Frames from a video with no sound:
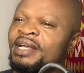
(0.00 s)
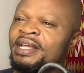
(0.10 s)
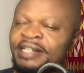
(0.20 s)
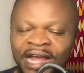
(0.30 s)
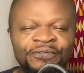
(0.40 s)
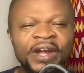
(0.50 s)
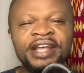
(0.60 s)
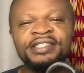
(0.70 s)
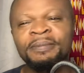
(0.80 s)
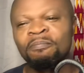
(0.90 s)
Dear
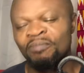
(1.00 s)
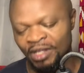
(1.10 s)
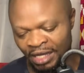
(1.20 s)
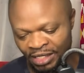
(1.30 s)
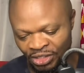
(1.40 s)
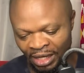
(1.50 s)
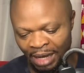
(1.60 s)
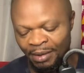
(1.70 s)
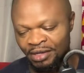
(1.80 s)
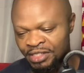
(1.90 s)
friends, it is all
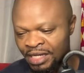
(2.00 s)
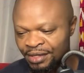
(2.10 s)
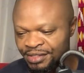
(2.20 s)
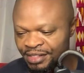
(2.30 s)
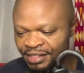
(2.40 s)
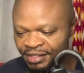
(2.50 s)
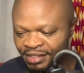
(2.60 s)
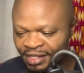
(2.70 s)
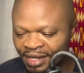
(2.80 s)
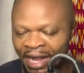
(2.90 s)
about Chelsea.
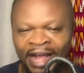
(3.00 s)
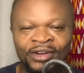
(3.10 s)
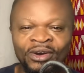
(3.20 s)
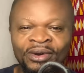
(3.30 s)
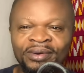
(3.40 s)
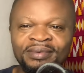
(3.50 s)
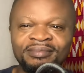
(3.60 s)
I know